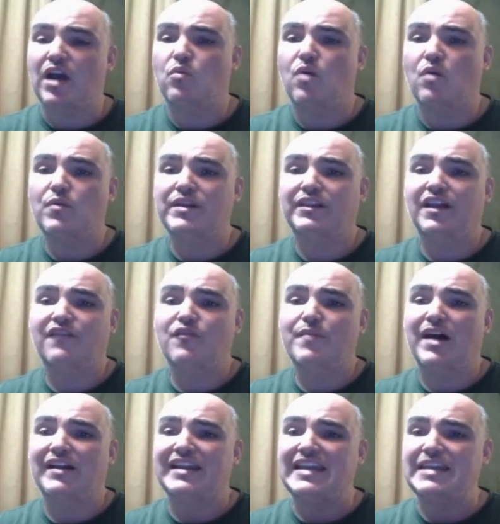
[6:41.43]
what we love
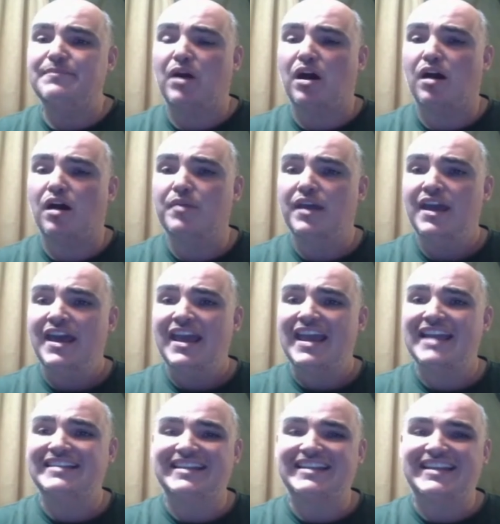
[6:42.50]
about EPUB
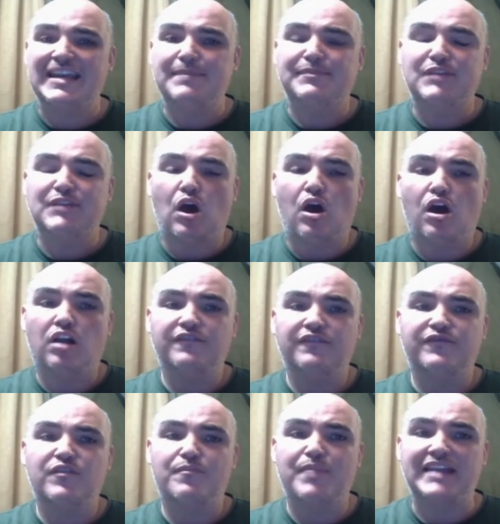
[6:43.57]
is it keeps all of
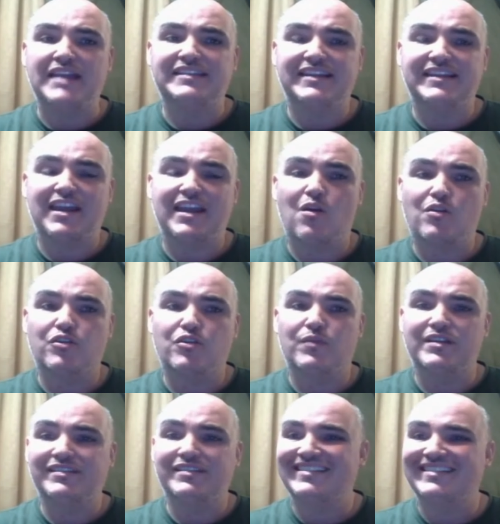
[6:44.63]
the basic
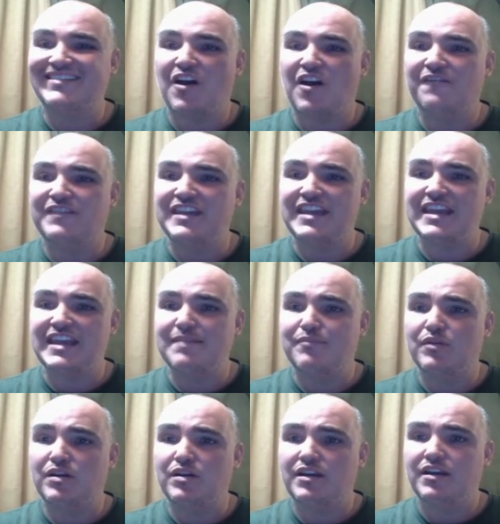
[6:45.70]
characteristics of the
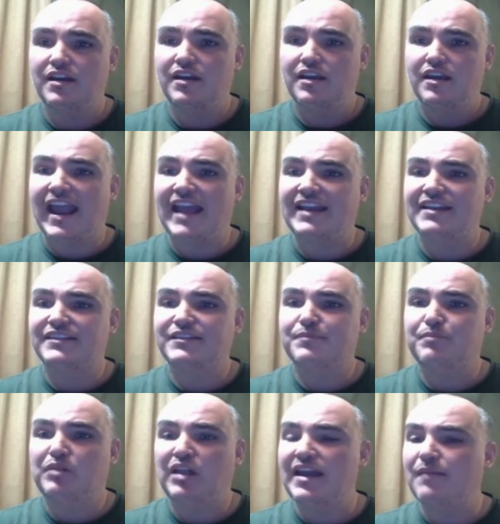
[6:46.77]
ebook and it's
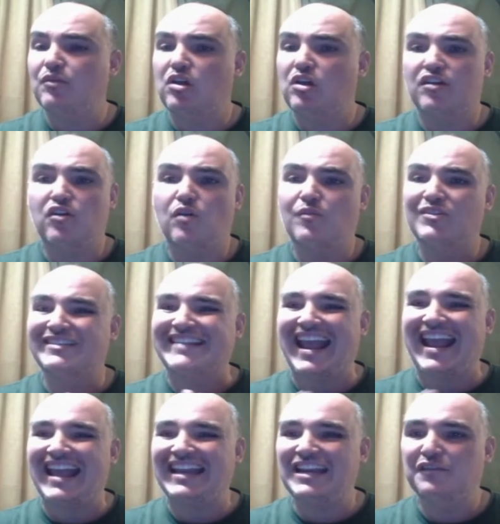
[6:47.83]
playable on almost
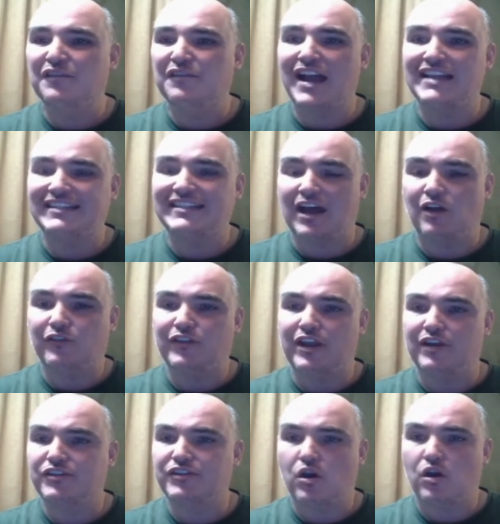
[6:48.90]
any device out there.
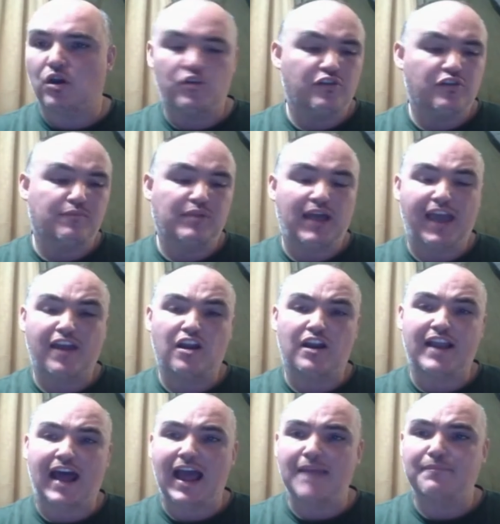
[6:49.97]
So you can play it on
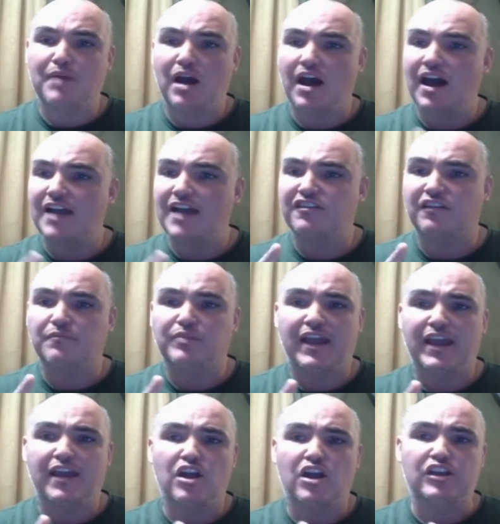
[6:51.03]
iPod, you can play
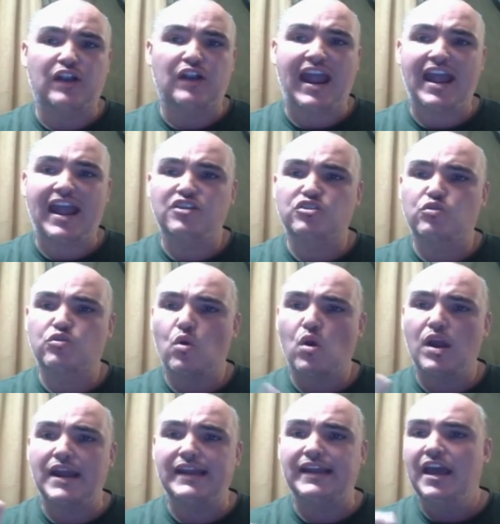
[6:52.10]
it on your
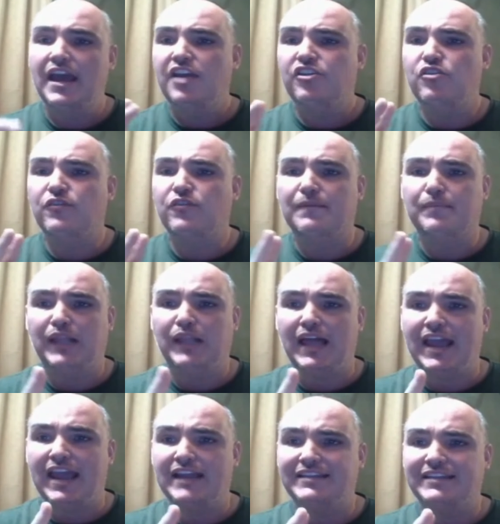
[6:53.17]
Android, you can
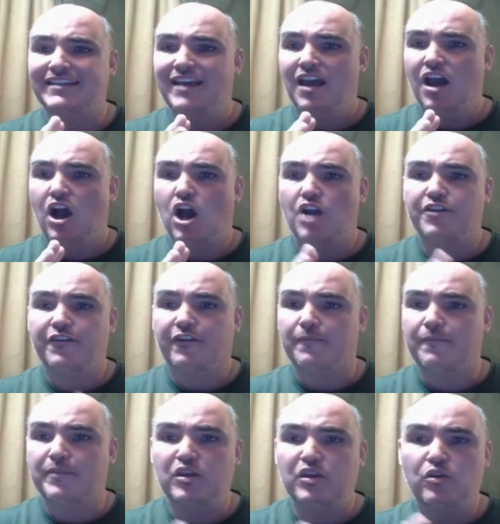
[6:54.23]
play it on your
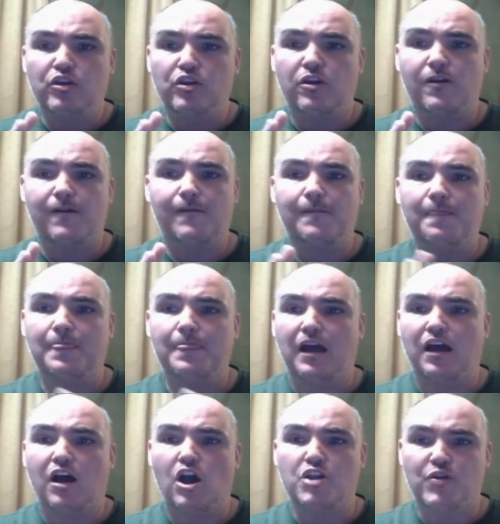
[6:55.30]
computer, uh,
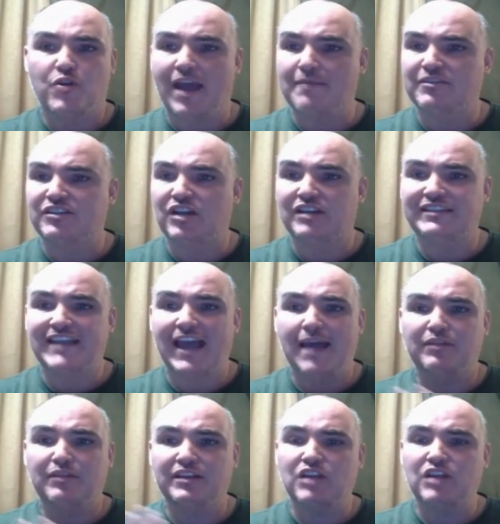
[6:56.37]
on your Amazon
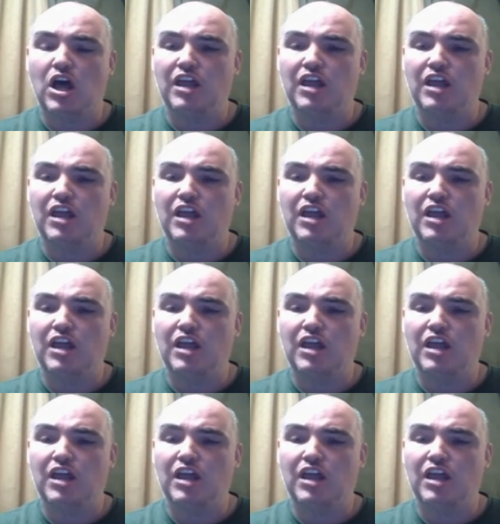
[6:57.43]
tablets, all of